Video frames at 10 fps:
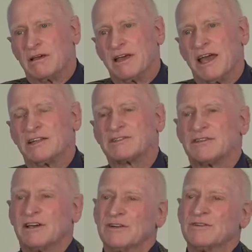Hans
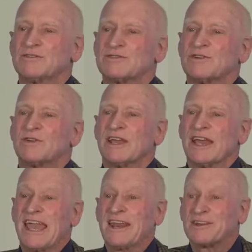knows,
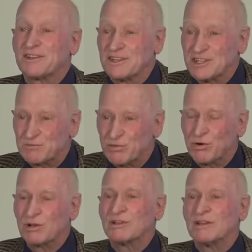edited this
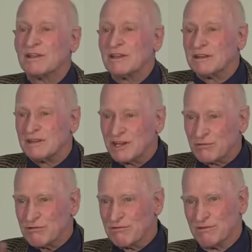book, did a
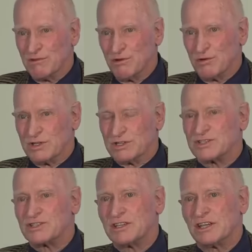review in the
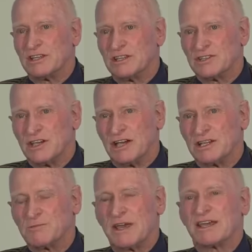
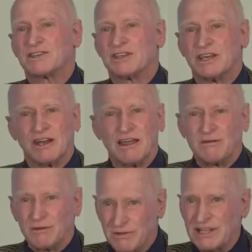CIS magazine, and I
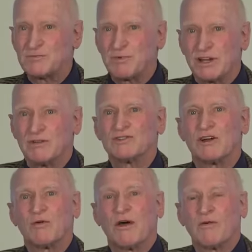thought, well, that's pretty good. So
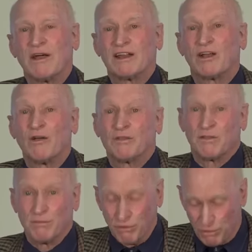I went away and got the
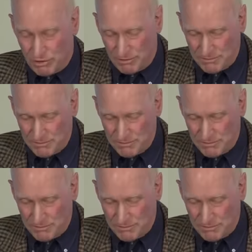book.